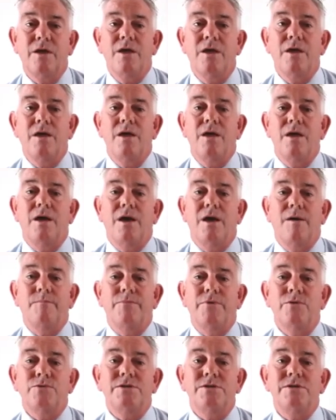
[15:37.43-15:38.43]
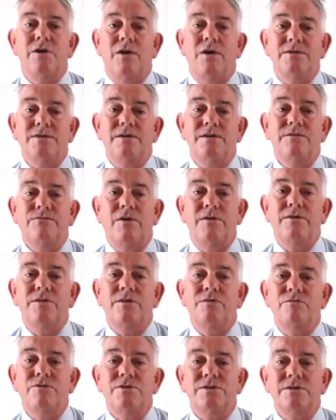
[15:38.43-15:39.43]
It was identified in the
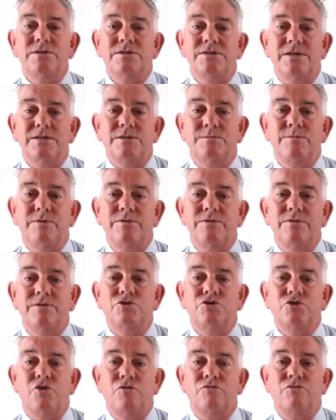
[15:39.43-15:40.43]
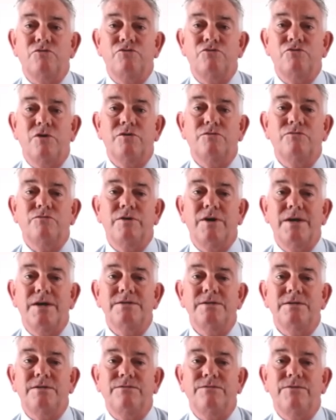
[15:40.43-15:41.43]
risk assessment that drug-related
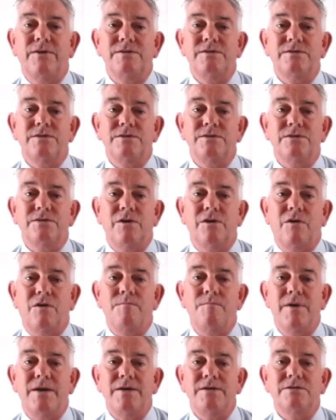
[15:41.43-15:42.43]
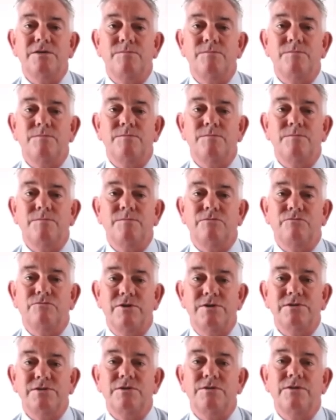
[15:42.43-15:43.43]
offences are a main domestic
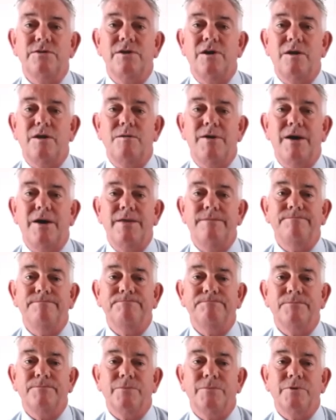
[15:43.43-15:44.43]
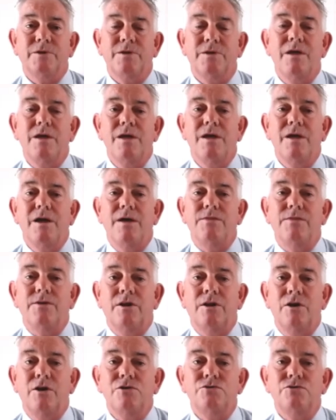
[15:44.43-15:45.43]
risk to the Isle of Man. And the
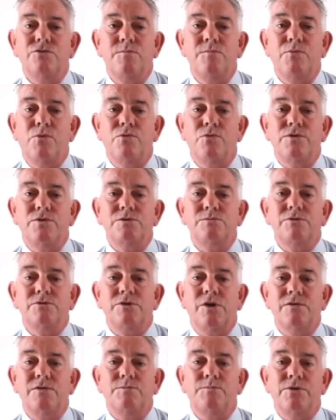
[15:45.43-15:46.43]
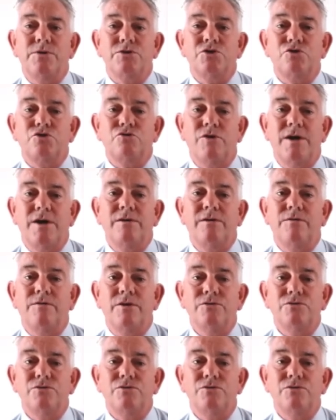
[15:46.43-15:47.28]
closure of the borders was going to put a strain on those